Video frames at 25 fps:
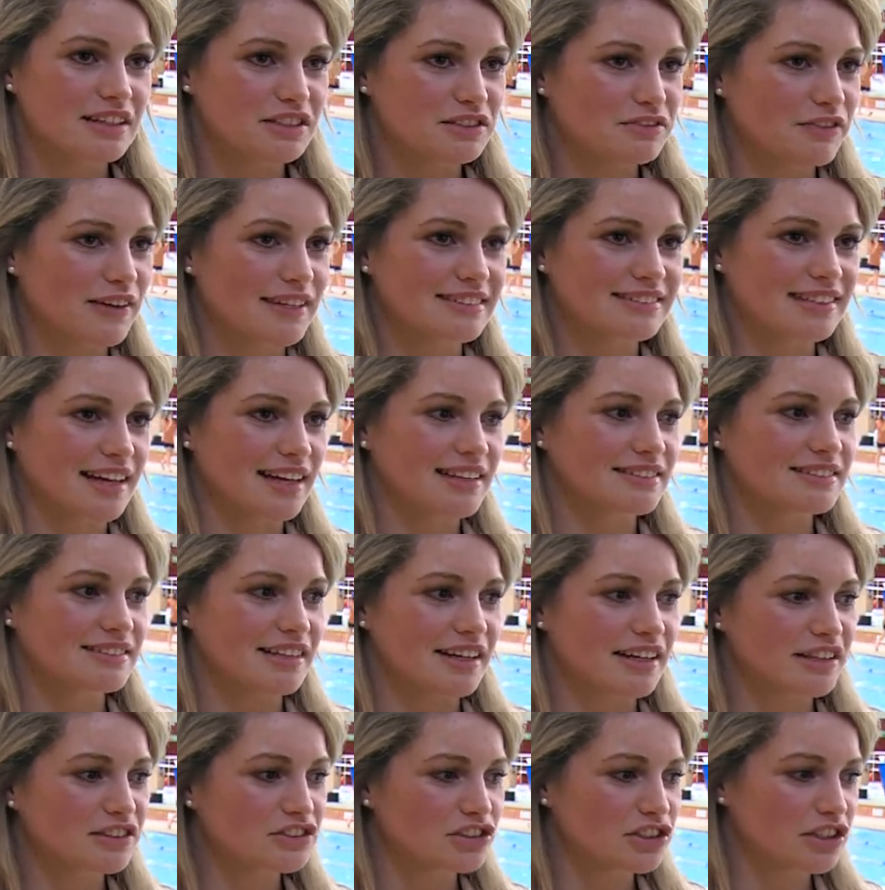it's
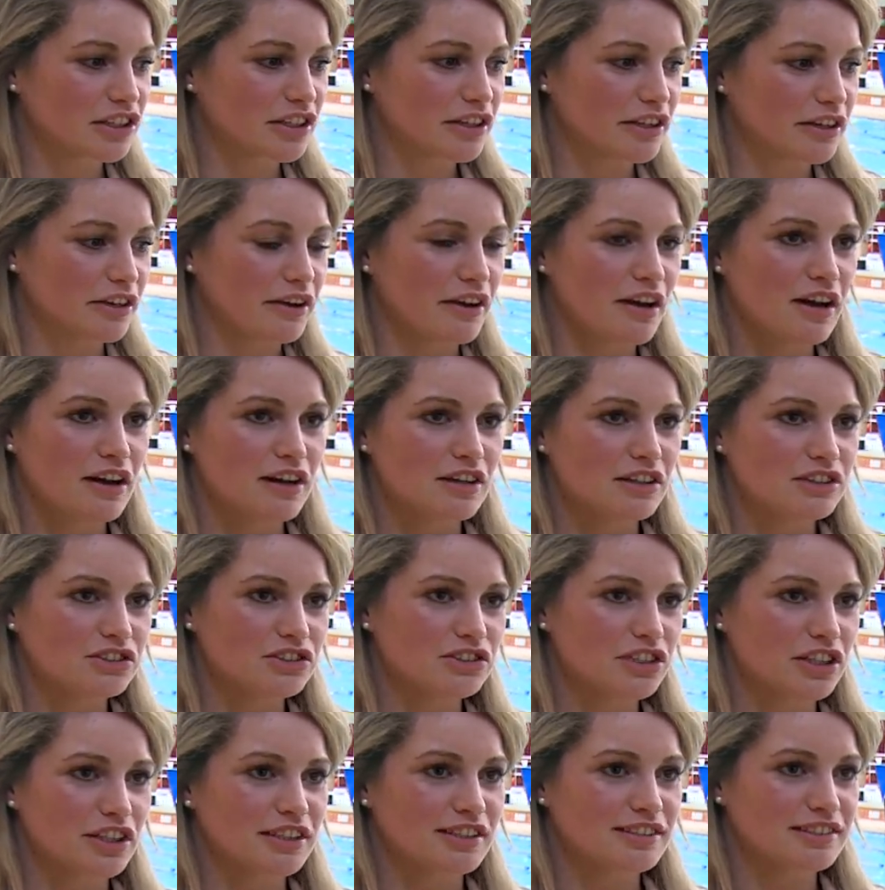fantastic to
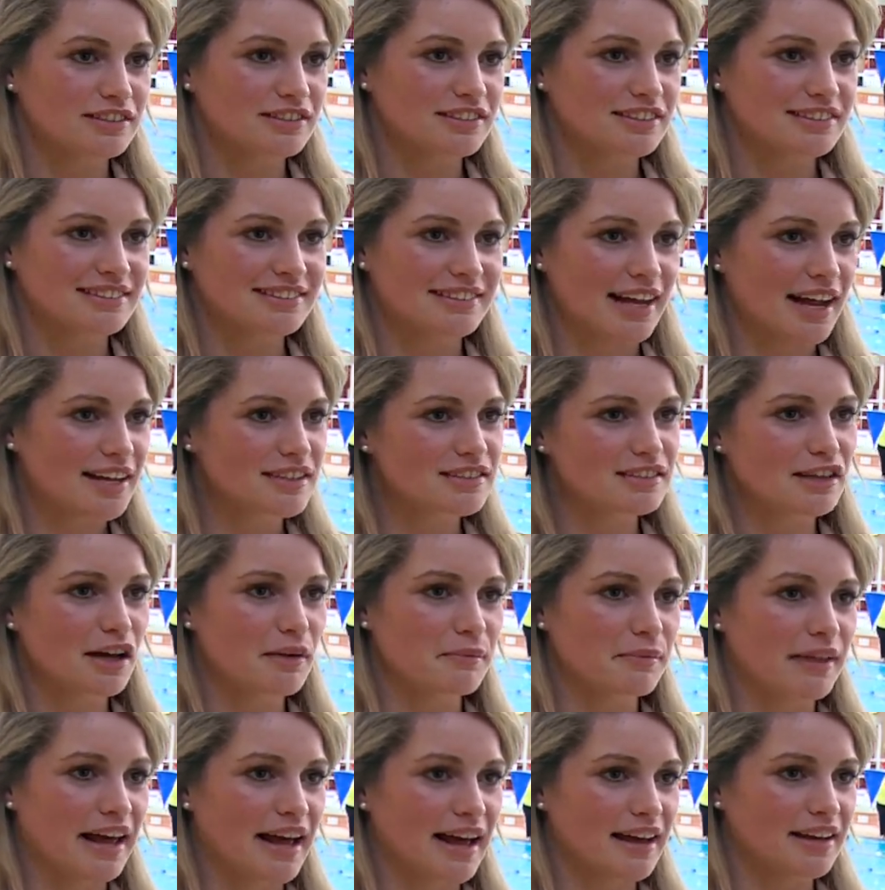just stand
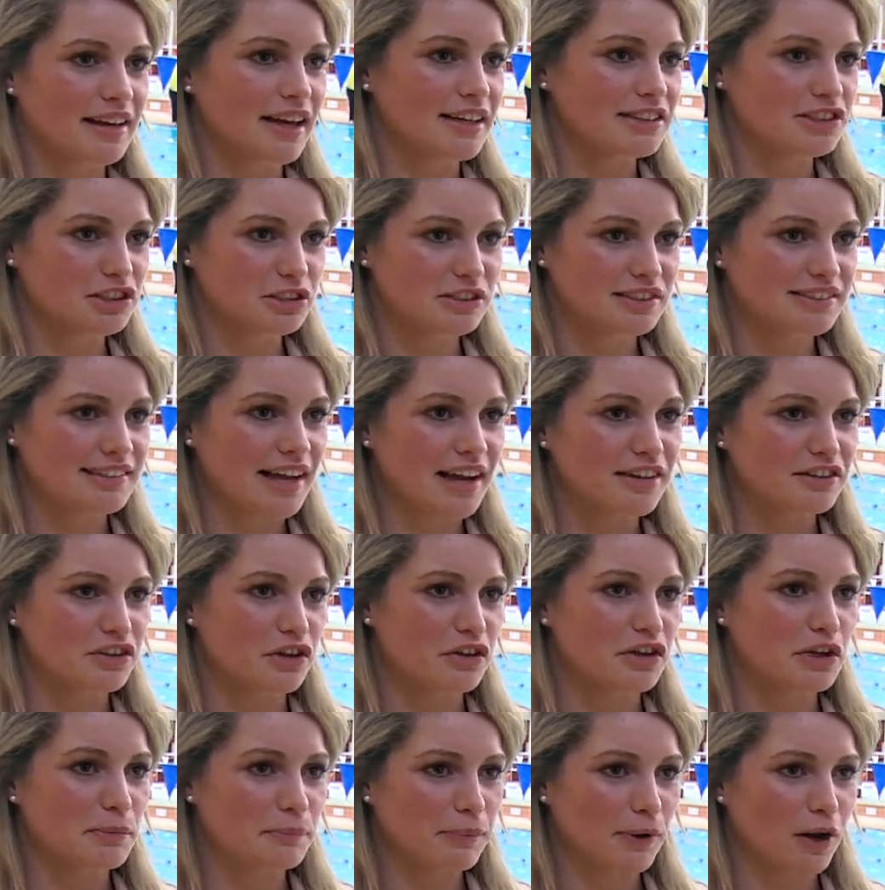up there, like to stand
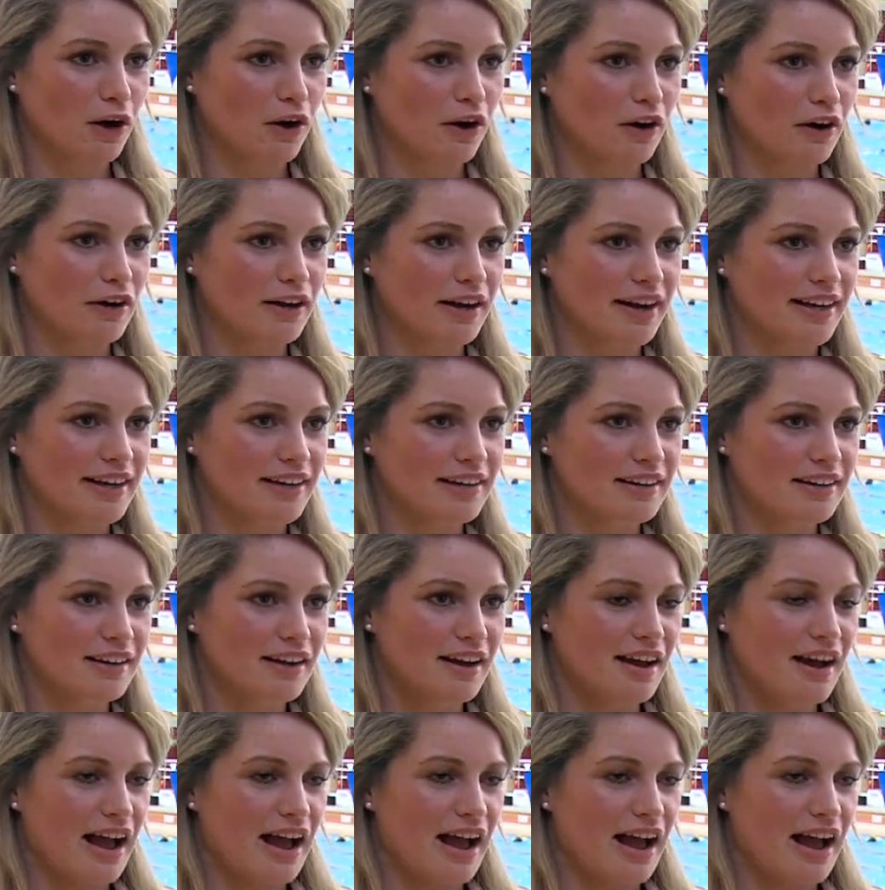on the block and